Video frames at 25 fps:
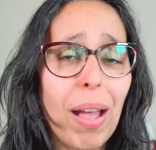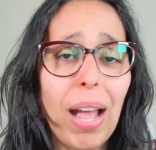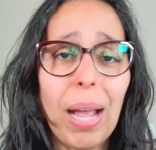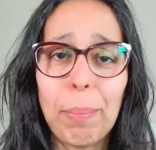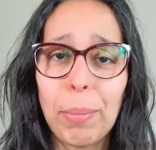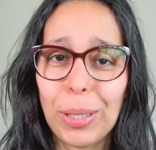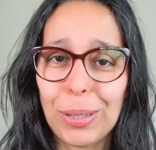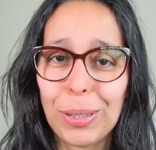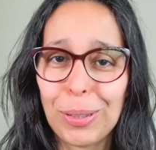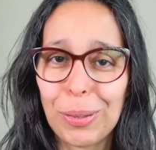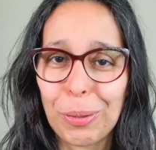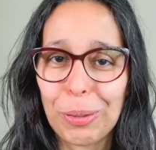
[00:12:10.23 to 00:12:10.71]
I'm
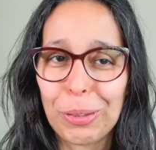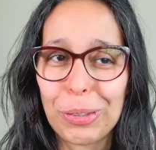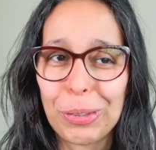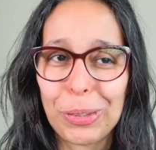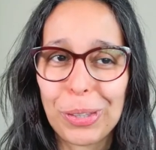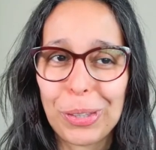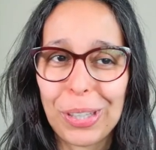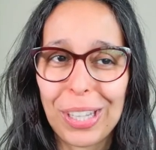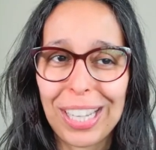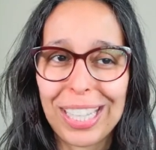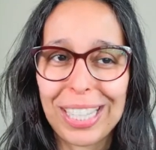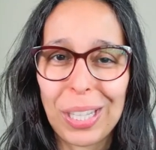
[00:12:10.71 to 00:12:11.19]
not so
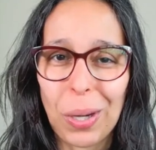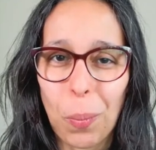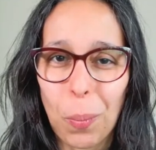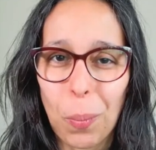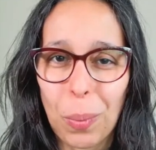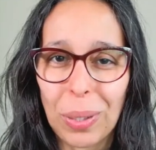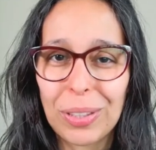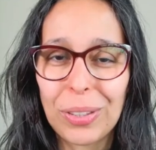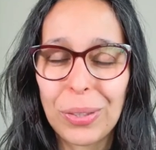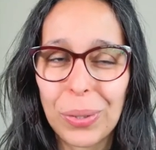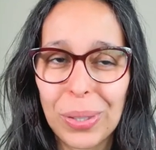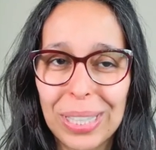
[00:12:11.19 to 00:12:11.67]
sure, you know,
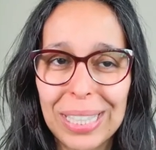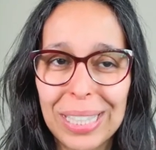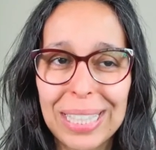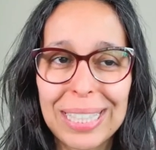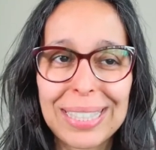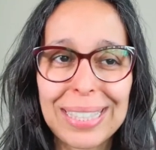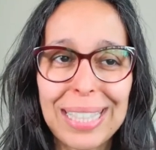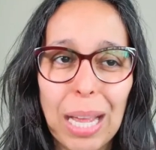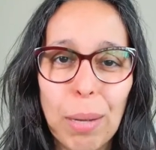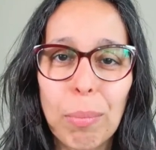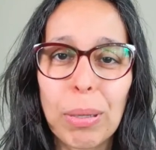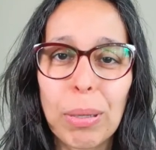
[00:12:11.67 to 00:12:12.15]
once you're an
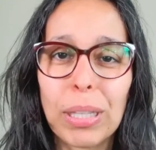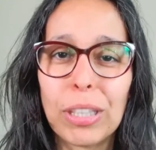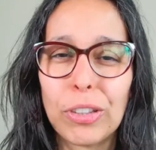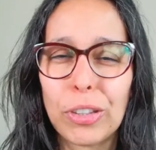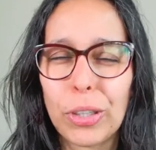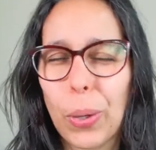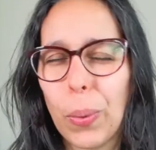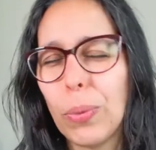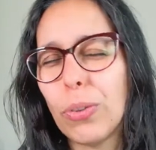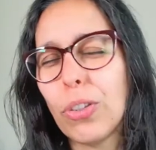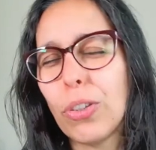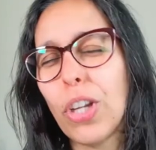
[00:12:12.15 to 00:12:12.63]
established
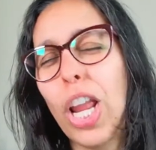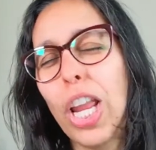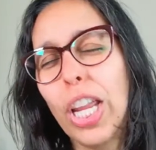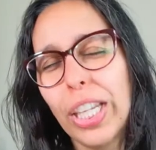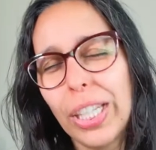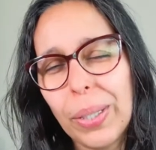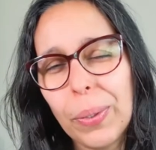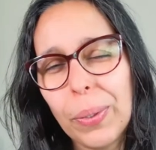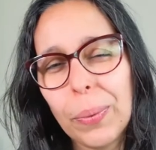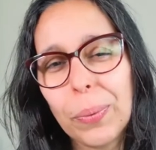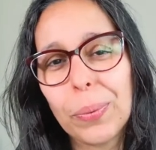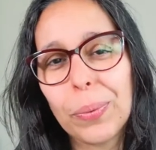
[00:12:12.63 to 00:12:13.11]
coach,
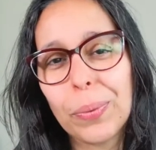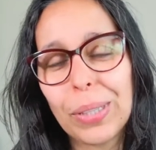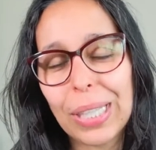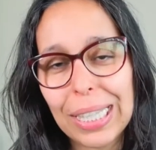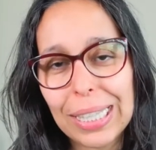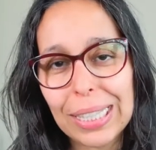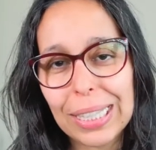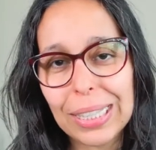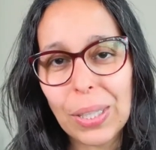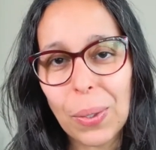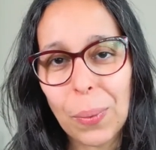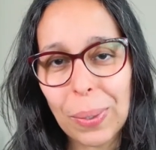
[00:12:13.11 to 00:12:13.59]
you
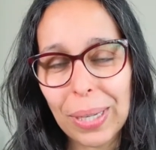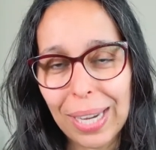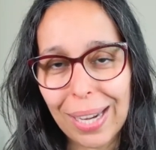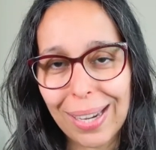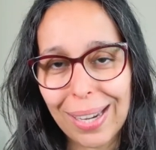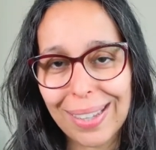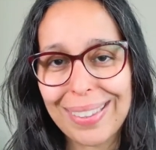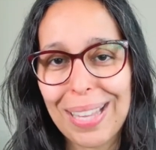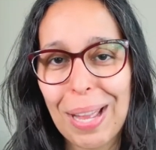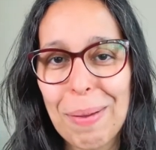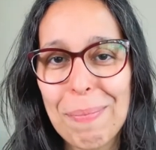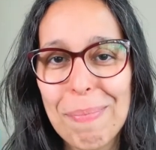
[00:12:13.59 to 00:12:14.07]
really don't
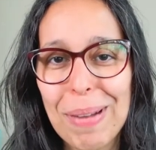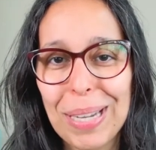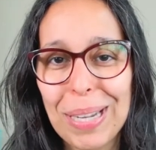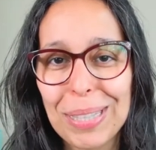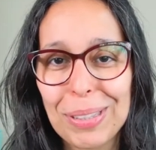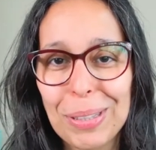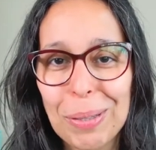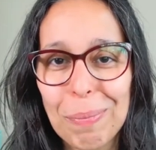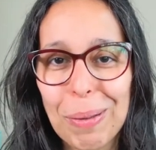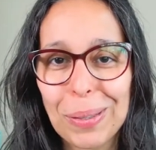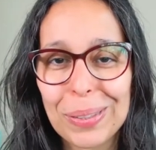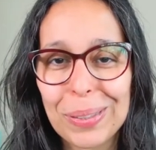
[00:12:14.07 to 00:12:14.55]
care that
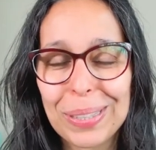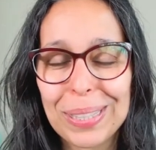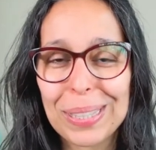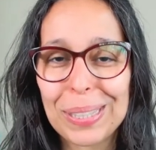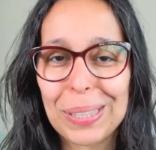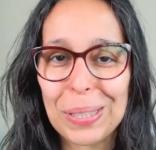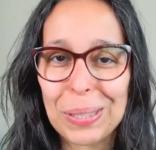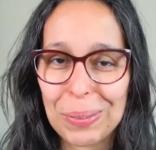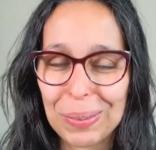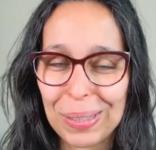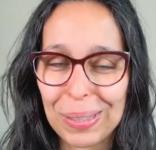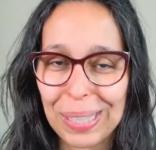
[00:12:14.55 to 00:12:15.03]
much about the
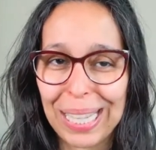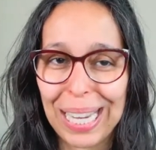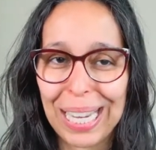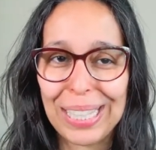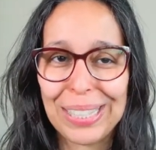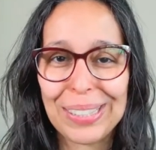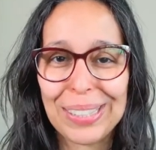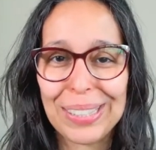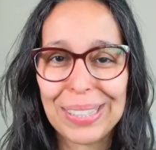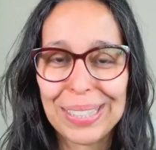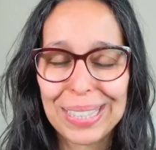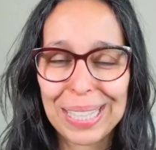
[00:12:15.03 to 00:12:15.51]

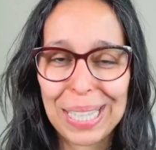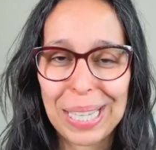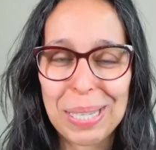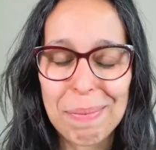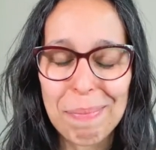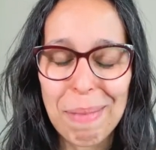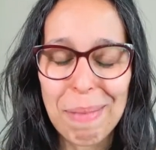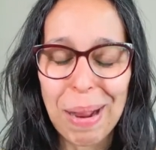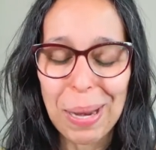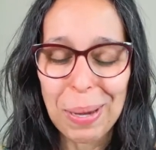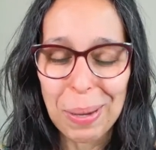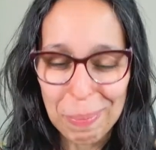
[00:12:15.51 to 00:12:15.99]
certifications, in
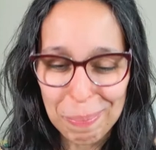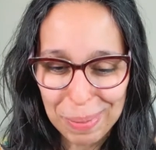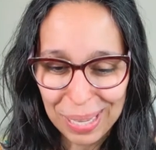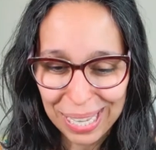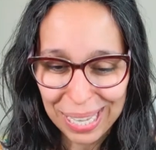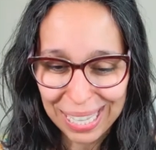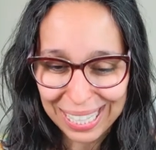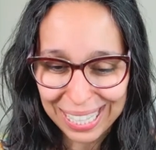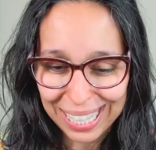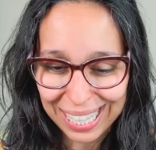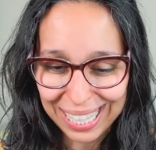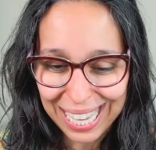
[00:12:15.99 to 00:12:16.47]
my
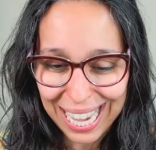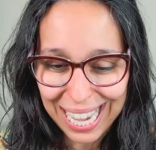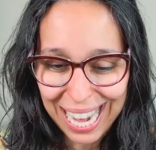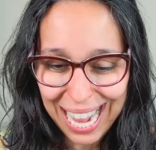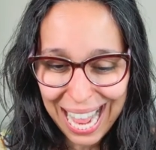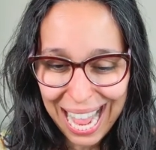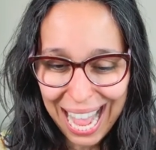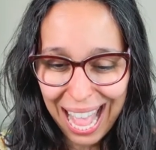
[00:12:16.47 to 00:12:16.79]
opinion.